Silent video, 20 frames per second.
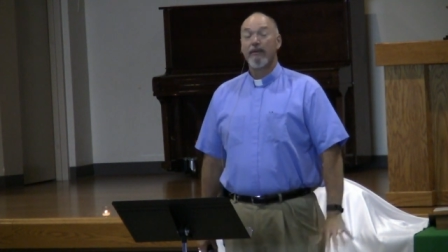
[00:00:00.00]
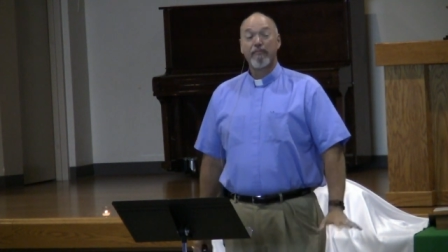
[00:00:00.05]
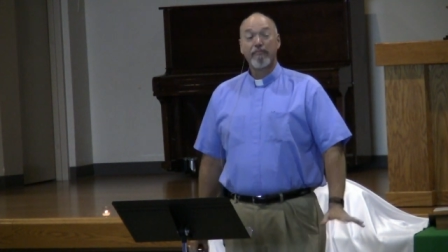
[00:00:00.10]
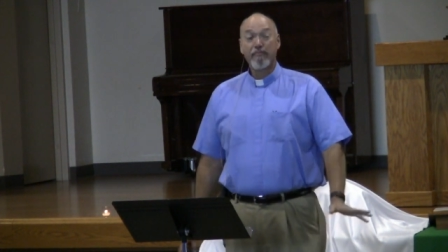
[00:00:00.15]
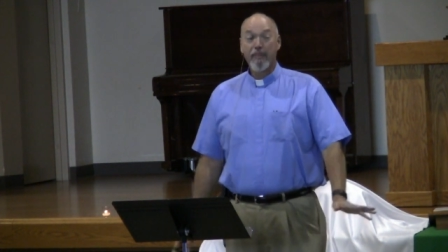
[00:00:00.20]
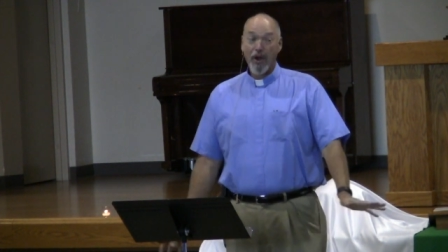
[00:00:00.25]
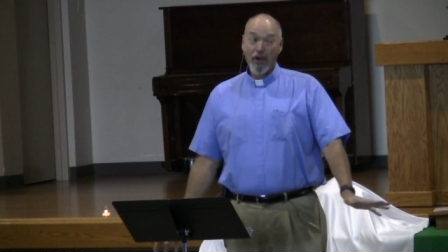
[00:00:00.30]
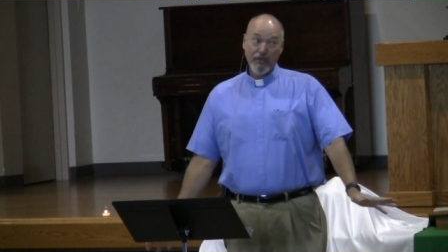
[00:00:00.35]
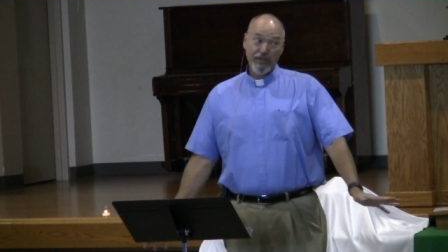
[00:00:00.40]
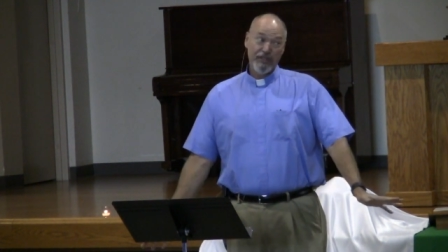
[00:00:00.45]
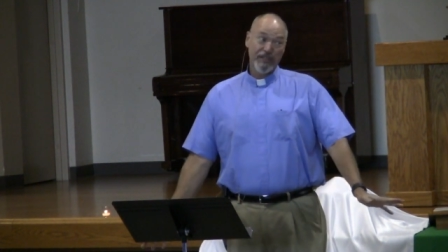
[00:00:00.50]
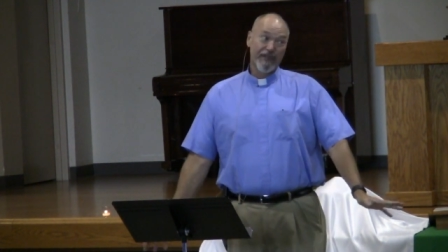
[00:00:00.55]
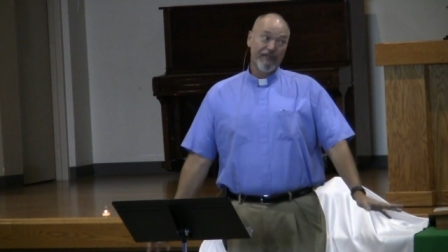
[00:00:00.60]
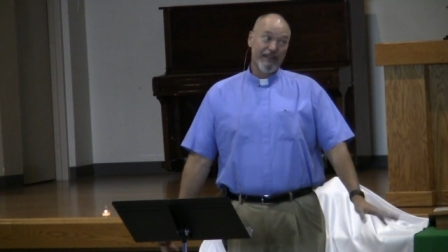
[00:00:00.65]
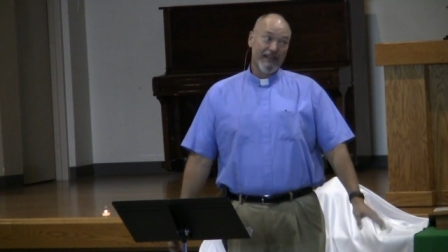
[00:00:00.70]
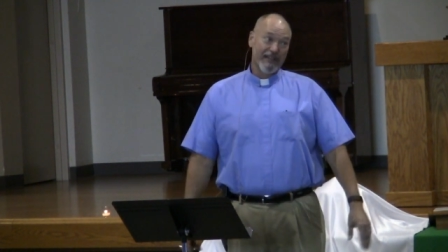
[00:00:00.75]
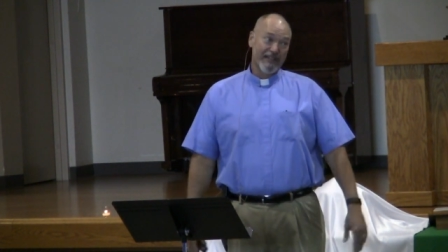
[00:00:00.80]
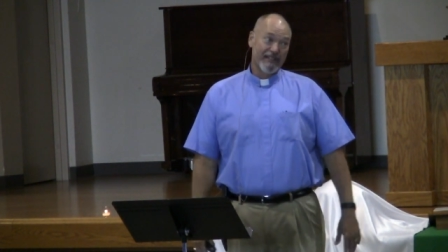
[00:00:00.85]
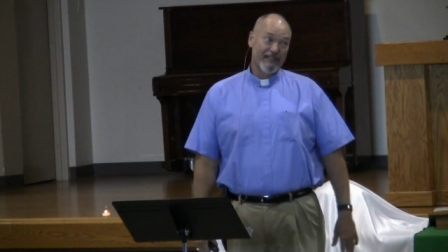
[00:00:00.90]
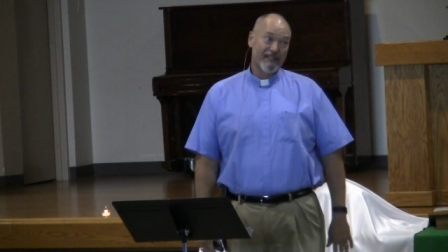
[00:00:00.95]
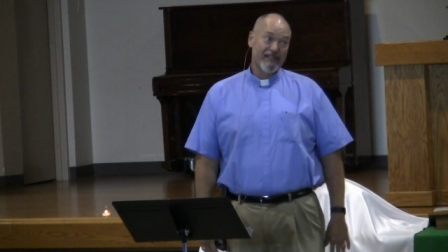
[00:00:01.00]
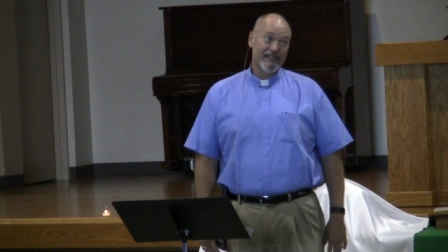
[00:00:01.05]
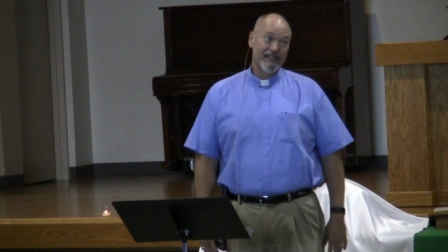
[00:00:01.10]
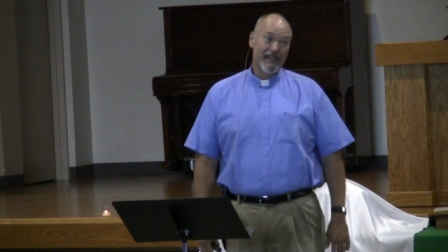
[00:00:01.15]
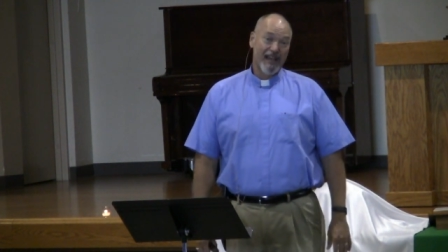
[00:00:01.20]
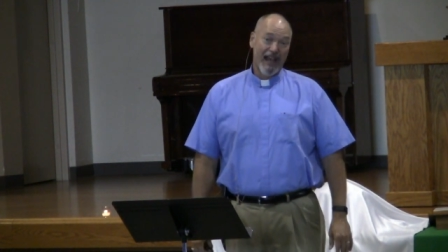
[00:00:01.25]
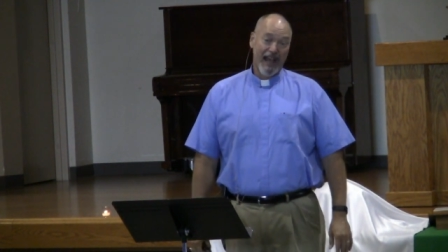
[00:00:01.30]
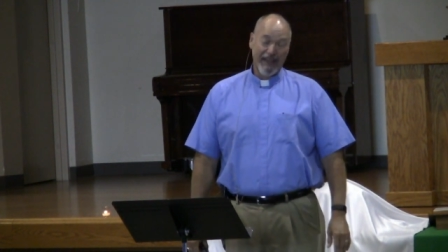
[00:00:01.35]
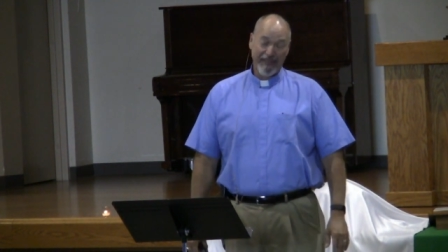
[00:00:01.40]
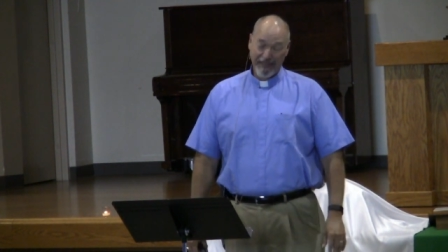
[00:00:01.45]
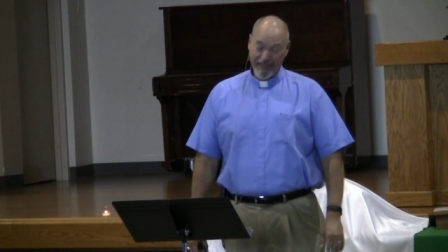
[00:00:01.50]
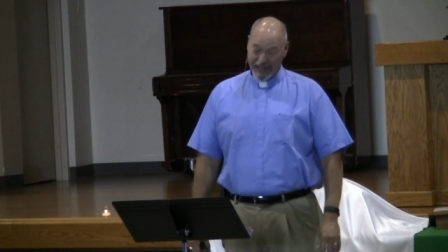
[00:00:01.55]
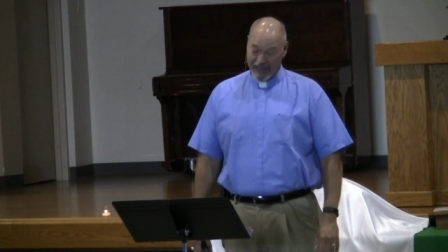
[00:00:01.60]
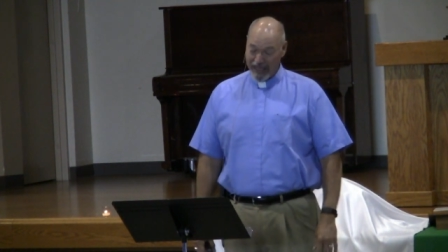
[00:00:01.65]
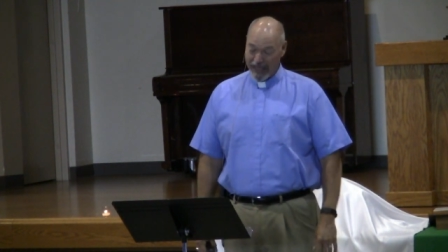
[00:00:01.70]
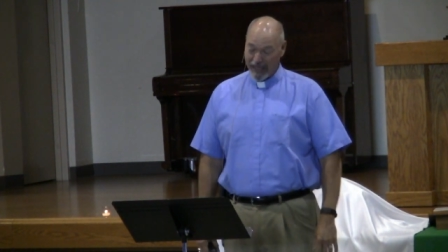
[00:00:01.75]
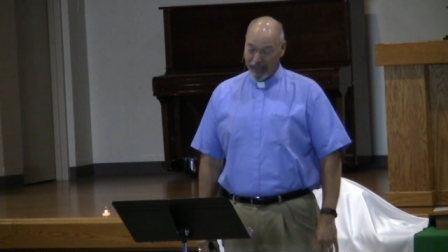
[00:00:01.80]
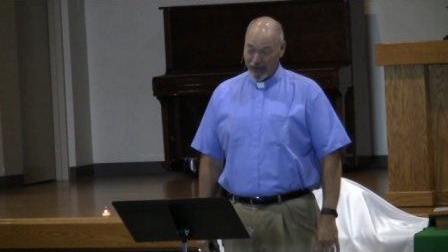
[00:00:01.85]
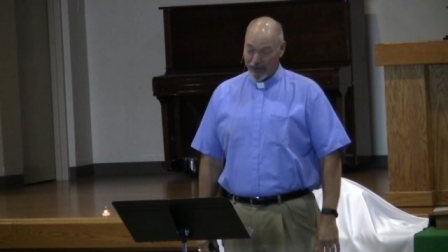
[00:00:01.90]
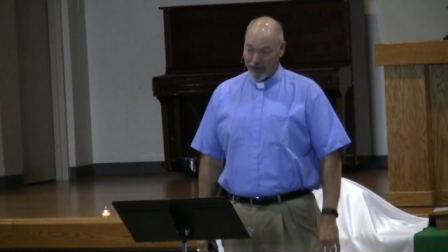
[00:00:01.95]
Most of us, I
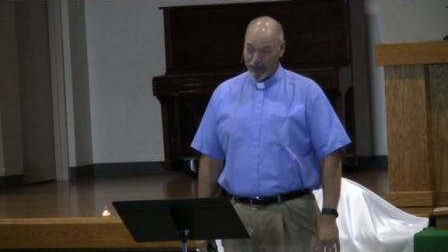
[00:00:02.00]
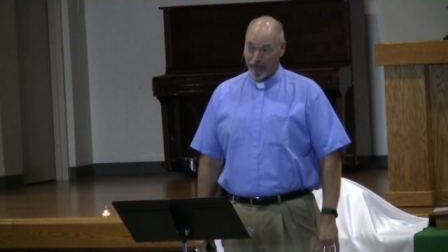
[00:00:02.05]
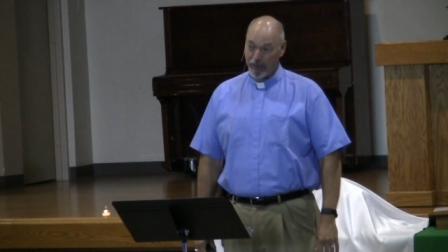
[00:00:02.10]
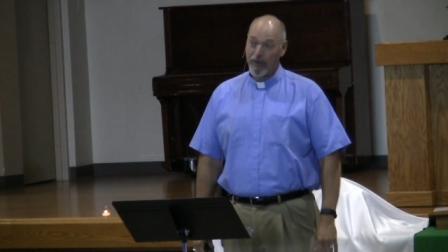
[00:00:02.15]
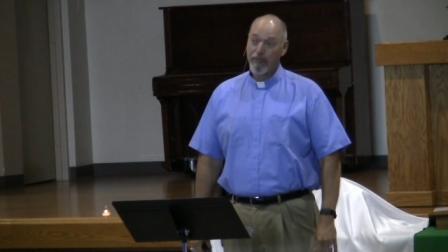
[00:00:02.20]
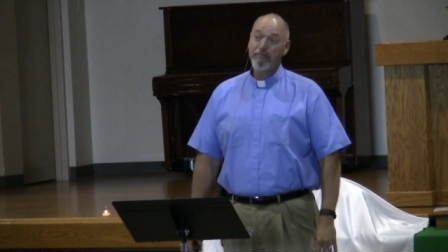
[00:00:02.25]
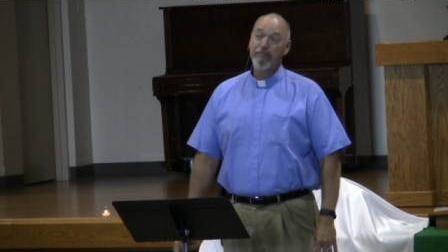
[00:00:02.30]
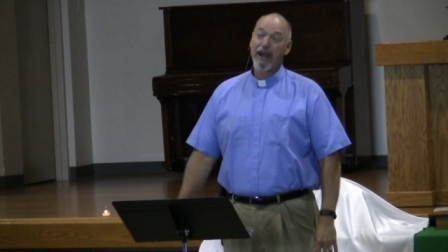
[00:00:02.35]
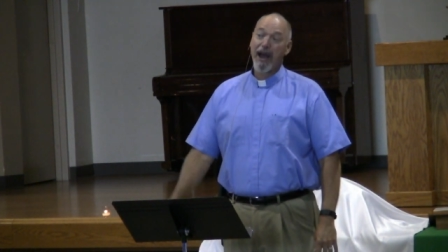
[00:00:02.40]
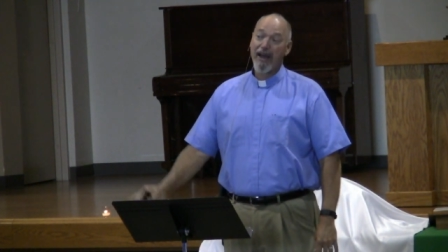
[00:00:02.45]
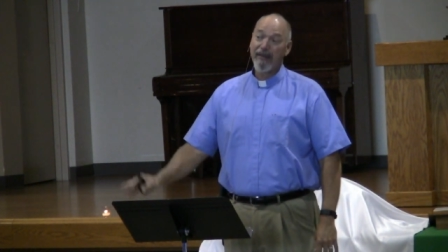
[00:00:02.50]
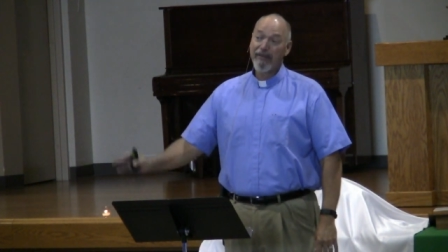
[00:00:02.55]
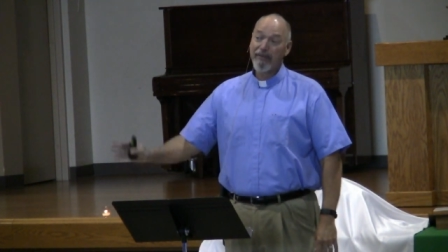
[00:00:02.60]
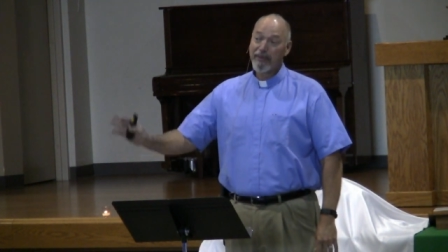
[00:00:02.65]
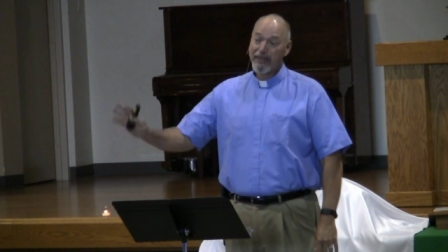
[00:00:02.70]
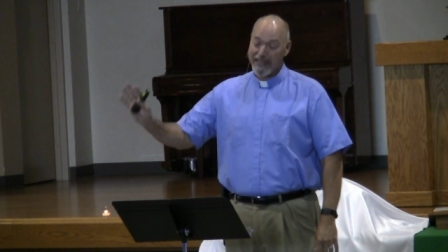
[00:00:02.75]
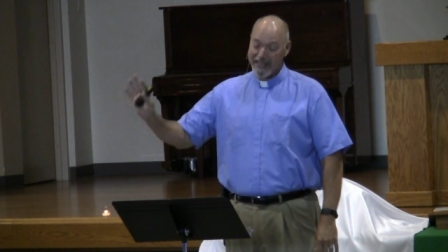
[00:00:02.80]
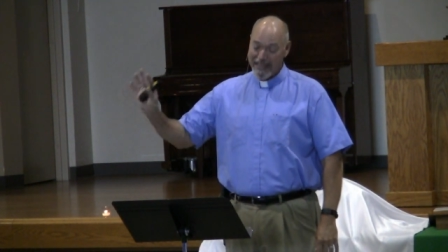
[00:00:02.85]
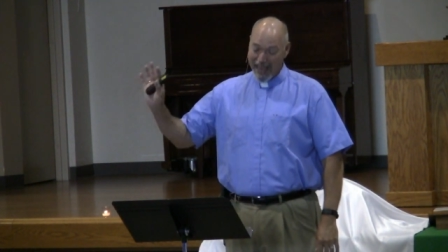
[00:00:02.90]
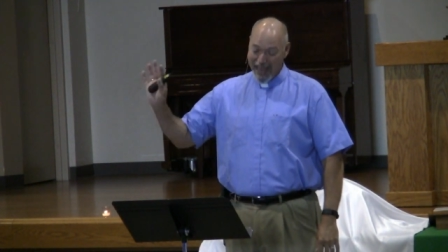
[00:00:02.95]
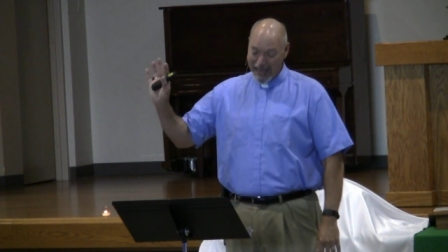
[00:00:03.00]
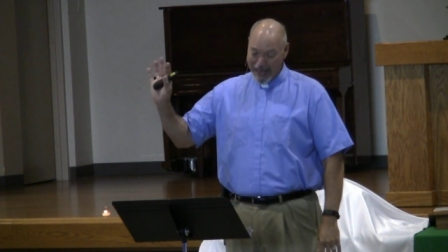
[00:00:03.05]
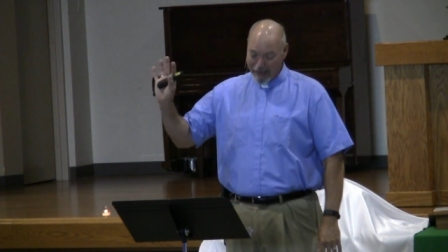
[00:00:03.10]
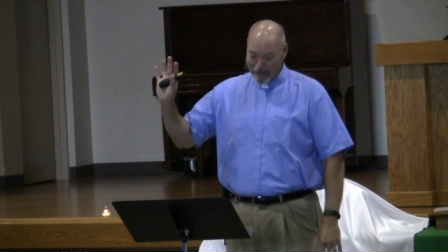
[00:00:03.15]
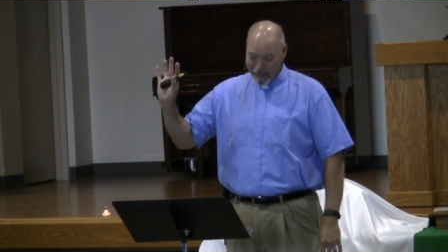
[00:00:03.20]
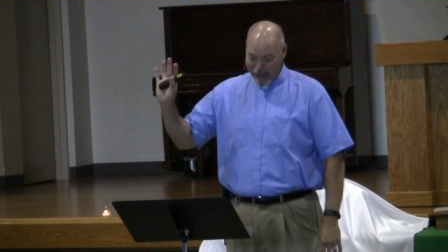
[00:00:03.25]
think, would probably take a